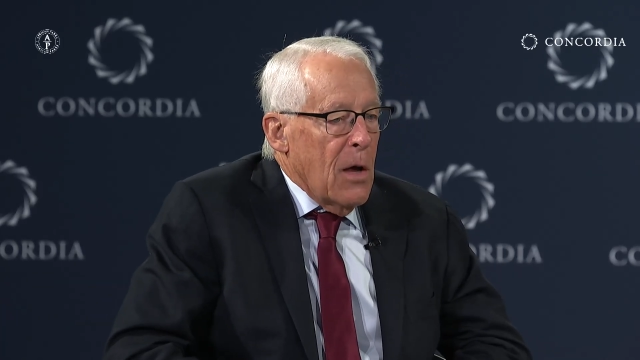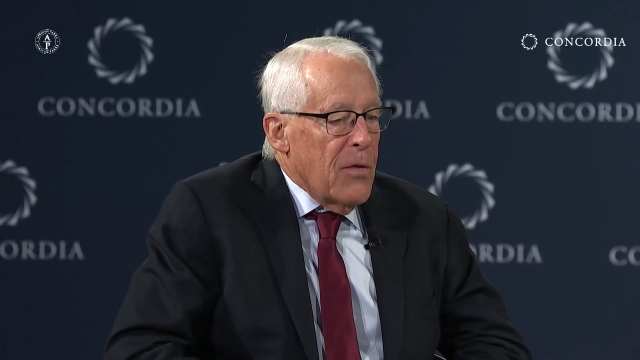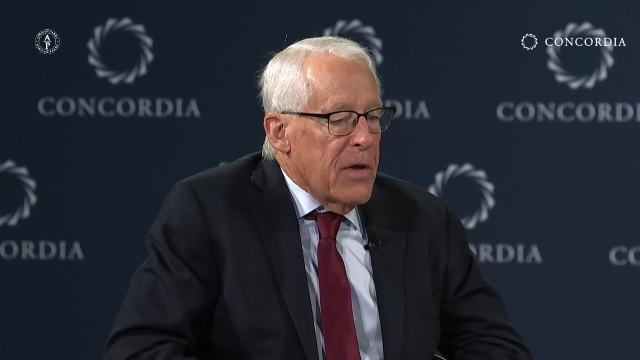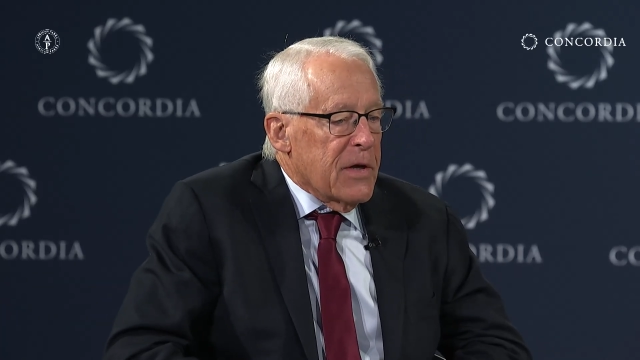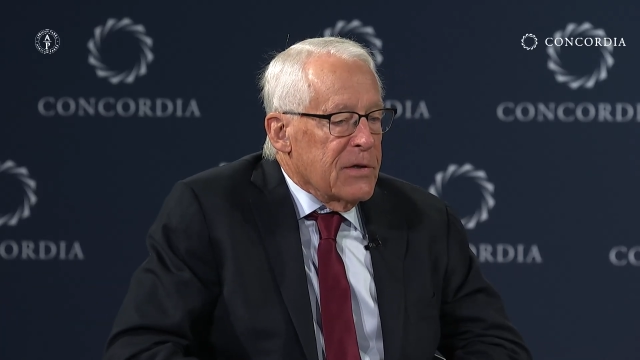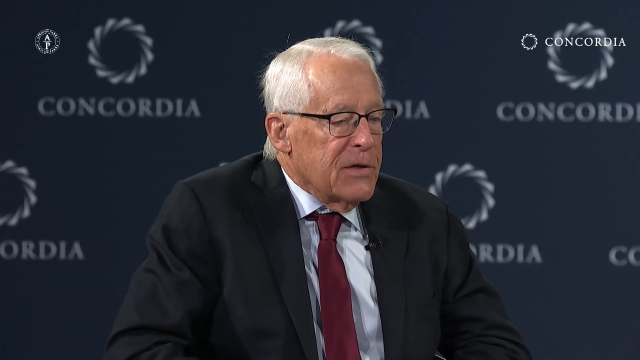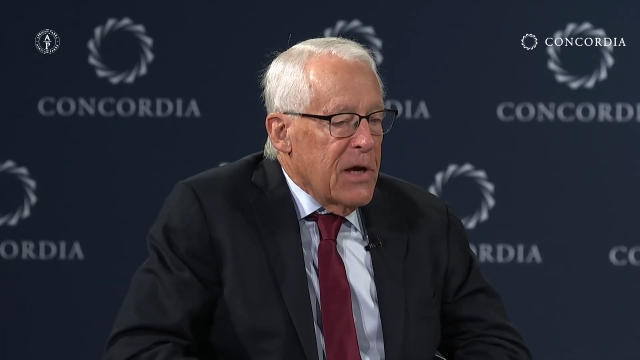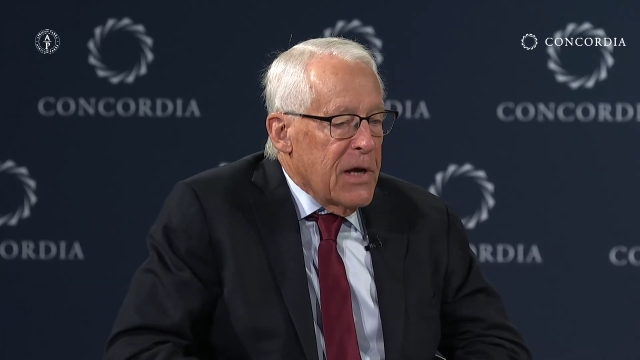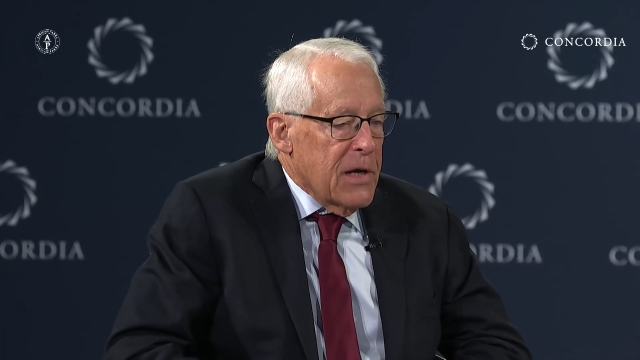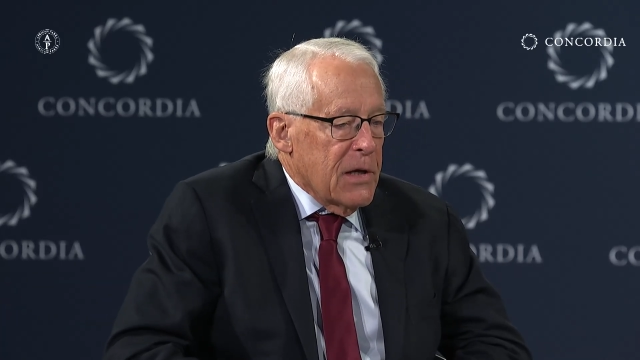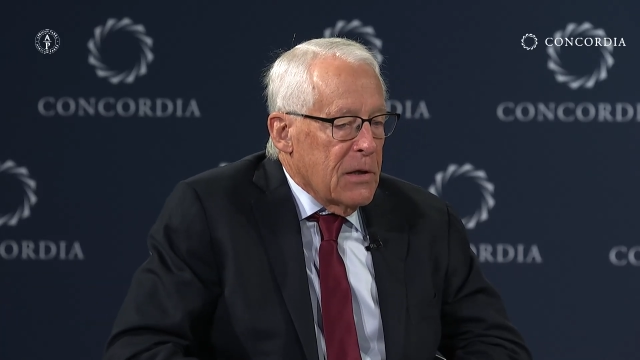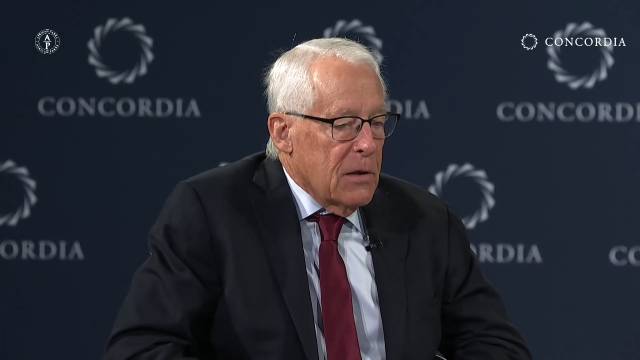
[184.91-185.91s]
They
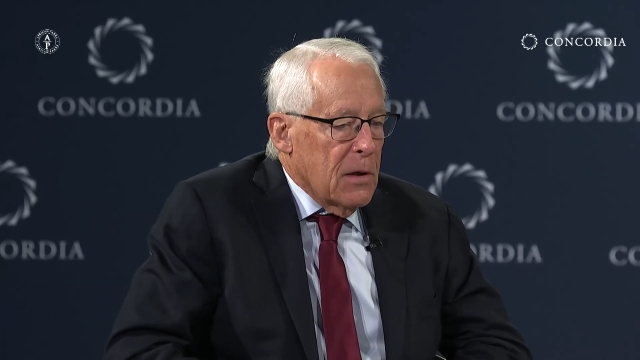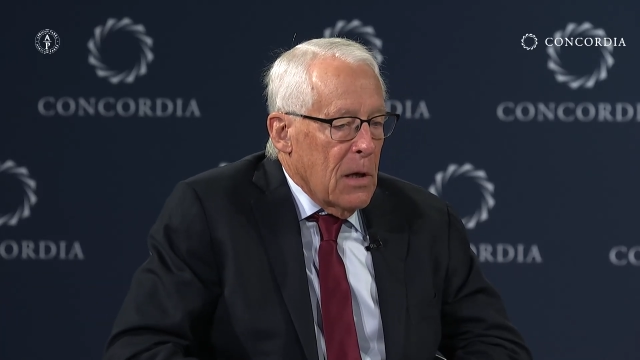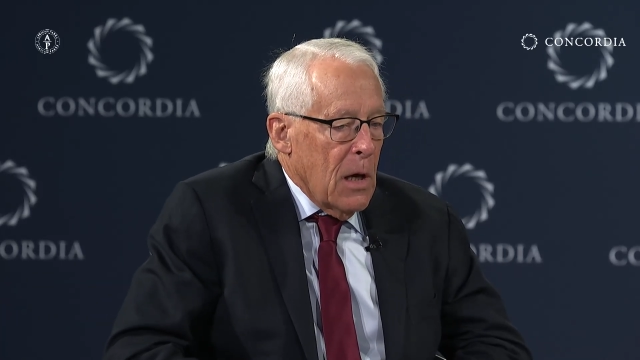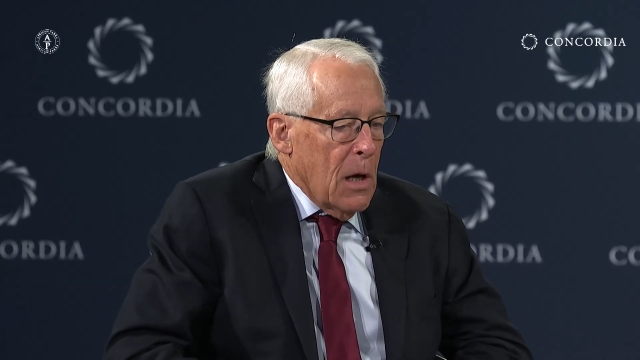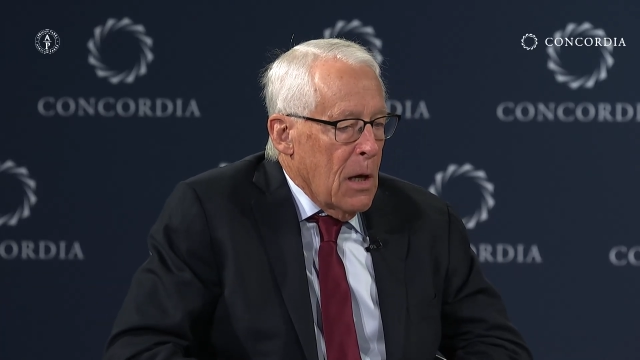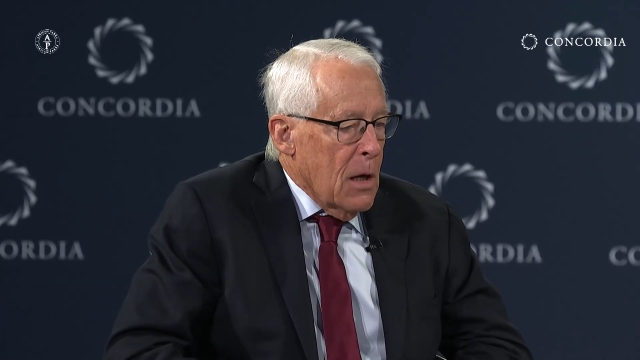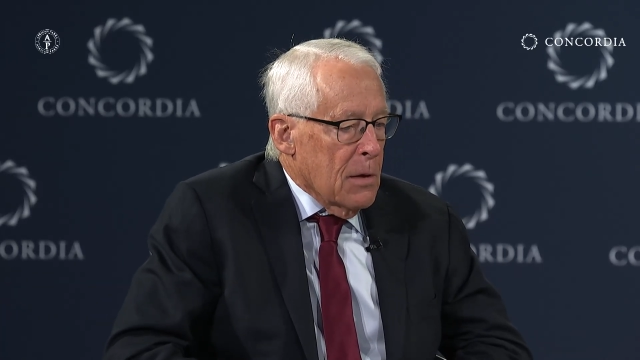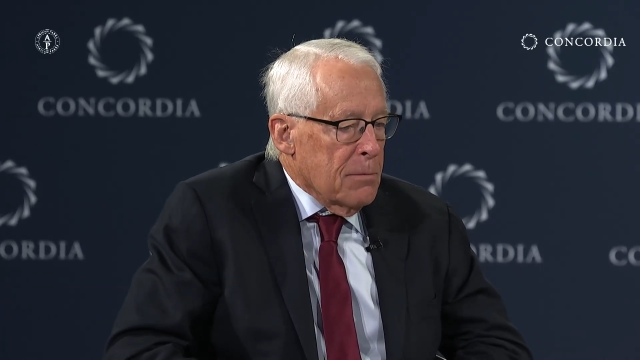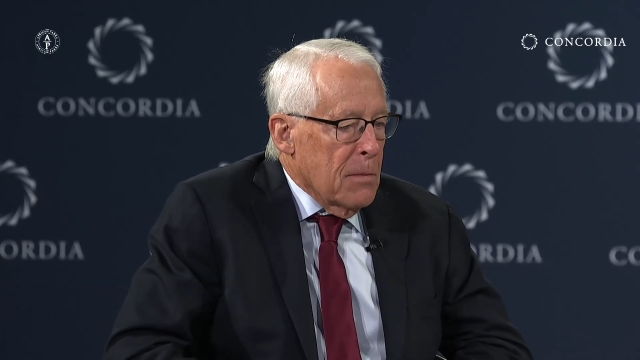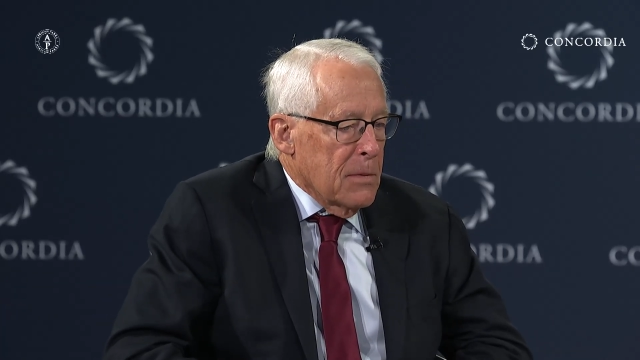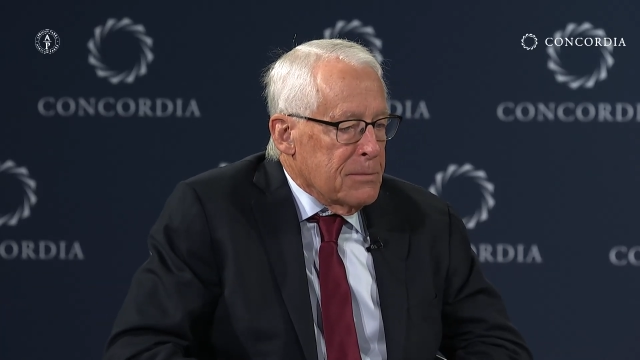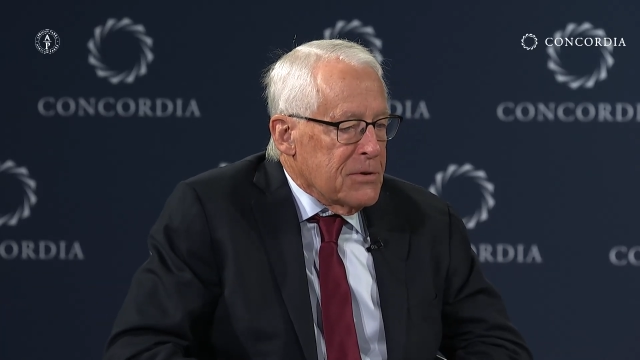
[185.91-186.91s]
contain a
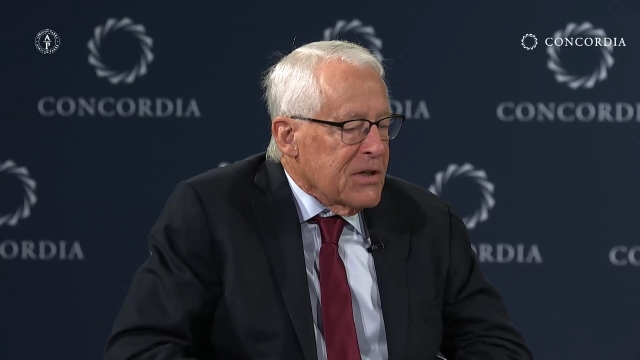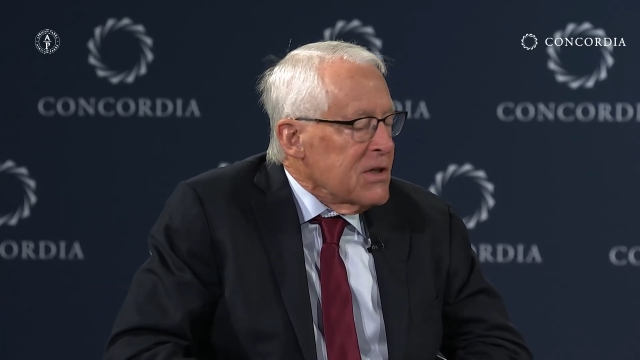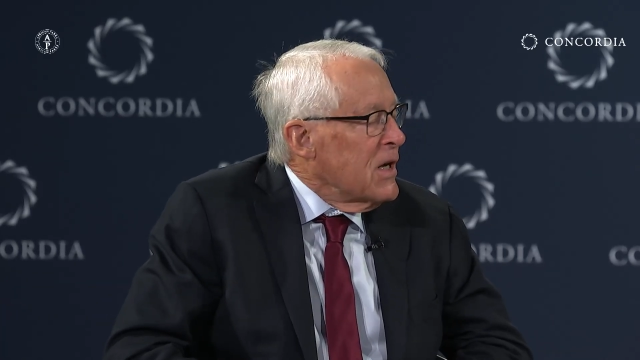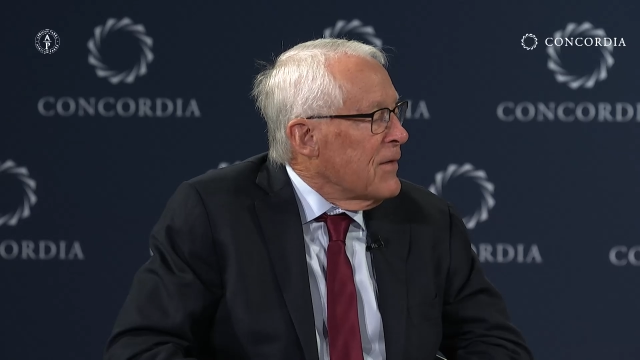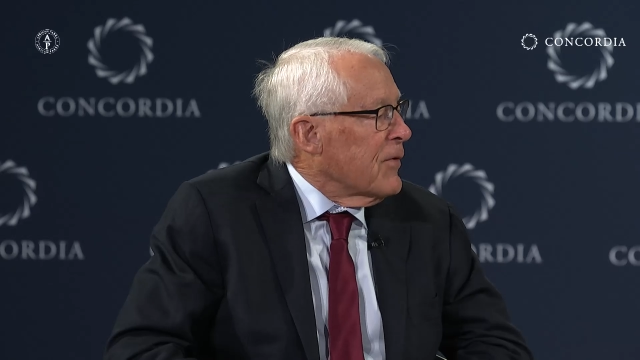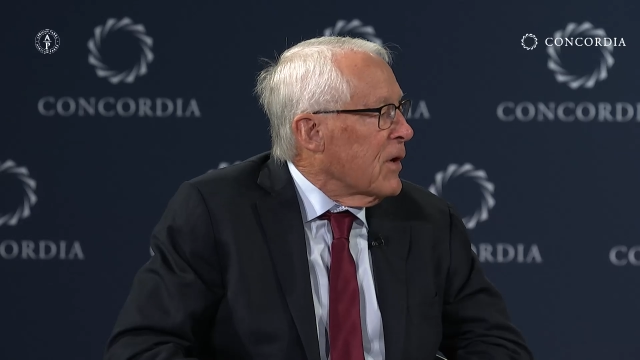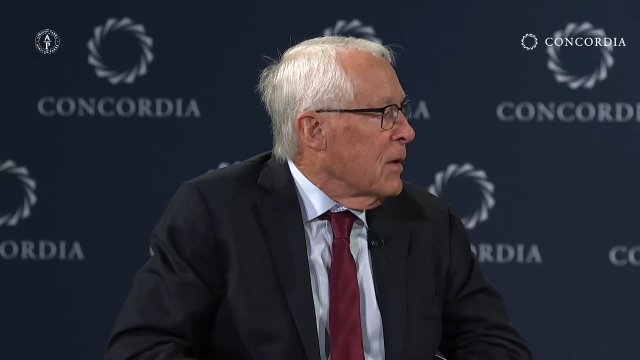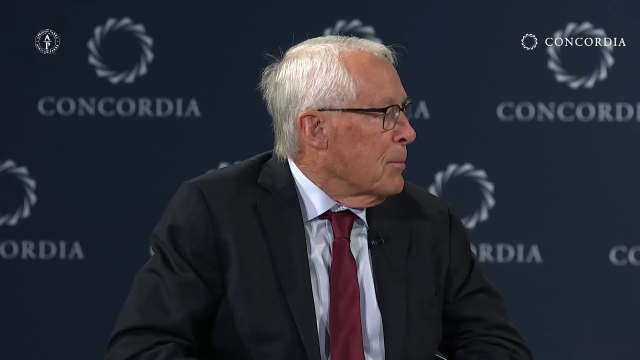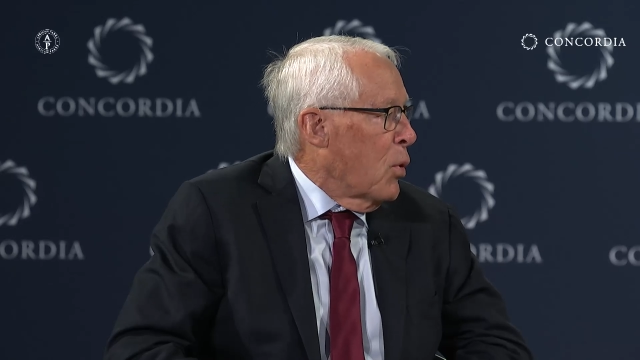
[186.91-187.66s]
significant